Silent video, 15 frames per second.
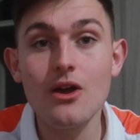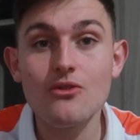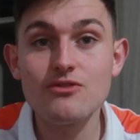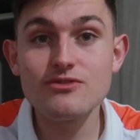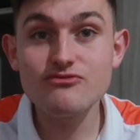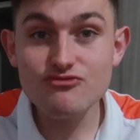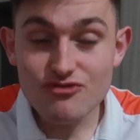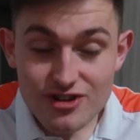
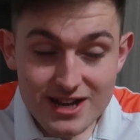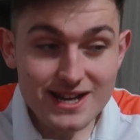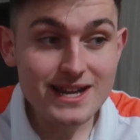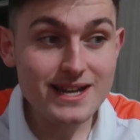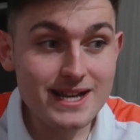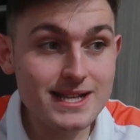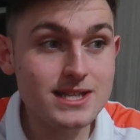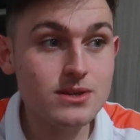We really
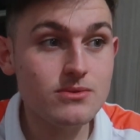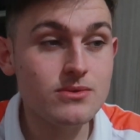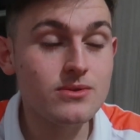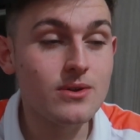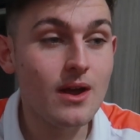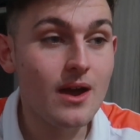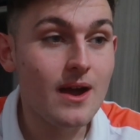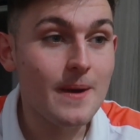need
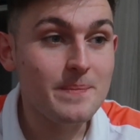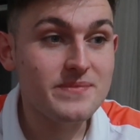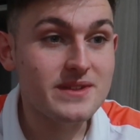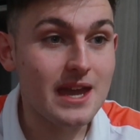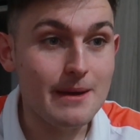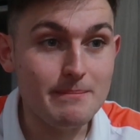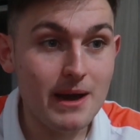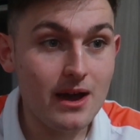to
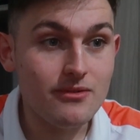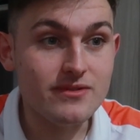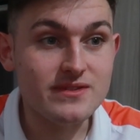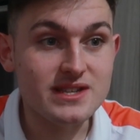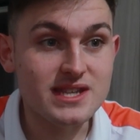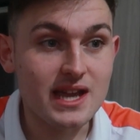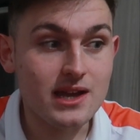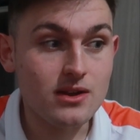get better in
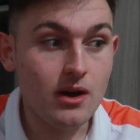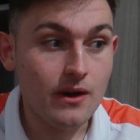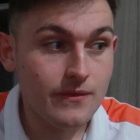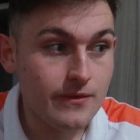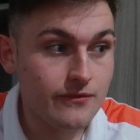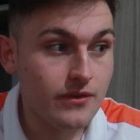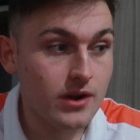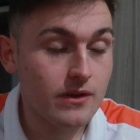the second half
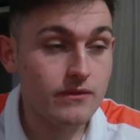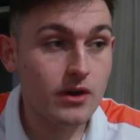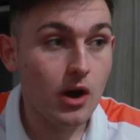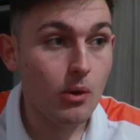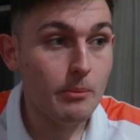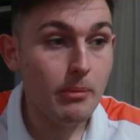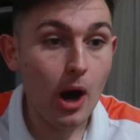in front of goal.